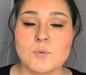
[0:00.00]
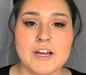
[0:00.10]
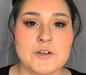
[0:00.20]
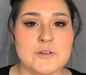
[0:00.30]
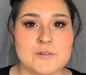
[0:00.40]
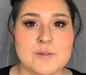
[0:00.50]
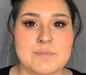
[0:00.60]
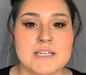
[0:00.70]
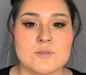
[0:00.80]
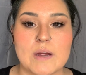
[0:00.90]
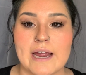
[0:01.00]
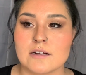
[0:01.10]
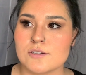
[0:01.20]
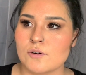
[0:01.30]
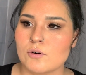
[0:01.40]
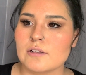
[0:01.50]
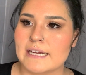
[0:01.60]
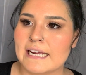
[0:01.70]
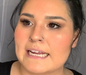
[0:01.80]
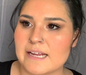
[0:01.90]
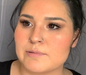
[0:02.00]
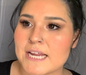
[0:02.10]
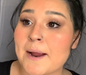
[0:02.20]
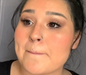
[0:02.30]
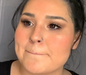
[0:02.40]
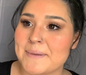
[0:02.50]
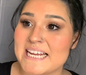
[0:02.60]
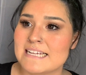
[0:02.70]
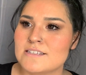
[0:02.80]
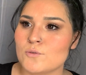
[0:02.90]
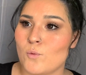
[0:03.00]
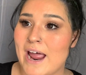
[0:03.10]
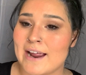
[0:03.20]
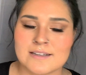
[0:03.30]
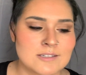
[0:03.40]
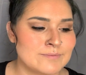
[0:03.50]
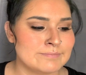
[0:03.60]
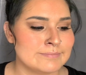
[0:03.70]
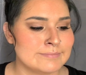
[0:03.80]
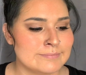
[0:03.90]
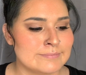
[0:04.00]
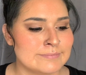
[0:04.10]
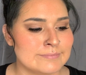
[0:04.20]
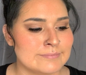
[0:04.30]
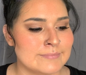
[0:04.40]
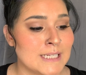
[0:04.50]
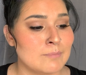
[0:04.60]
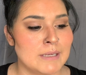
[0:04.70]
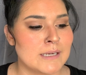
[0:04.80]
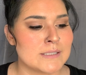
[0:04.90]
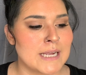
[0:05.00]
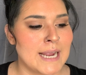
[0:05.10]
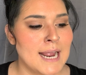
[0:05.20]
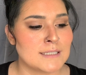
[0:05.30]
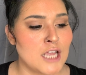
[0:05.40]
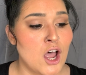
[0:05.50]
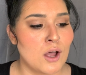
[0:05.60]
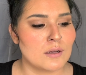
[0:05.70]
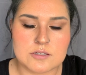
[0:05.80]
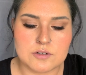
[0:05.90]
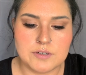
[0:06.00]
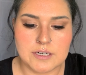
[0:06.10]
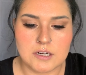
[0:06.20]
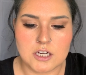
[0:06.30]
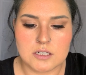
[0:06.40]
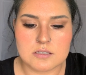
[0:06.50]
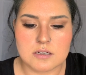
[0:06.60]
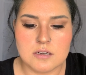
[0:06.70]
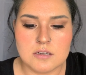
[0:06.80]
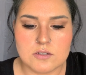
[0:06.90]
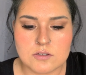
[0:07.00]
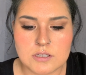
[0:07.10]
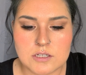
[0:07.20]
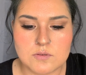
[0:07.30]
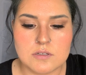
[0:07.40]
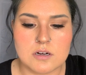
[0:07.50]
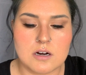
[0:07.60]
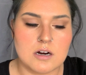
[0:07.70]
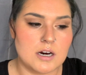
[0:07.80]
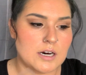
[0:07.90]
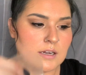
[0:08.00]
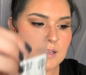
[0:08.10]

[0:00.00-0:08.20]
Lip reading: why you use the beeswax, or like I keep saying, beadswax, because I can't talk. It's new earring hooks. So these ones are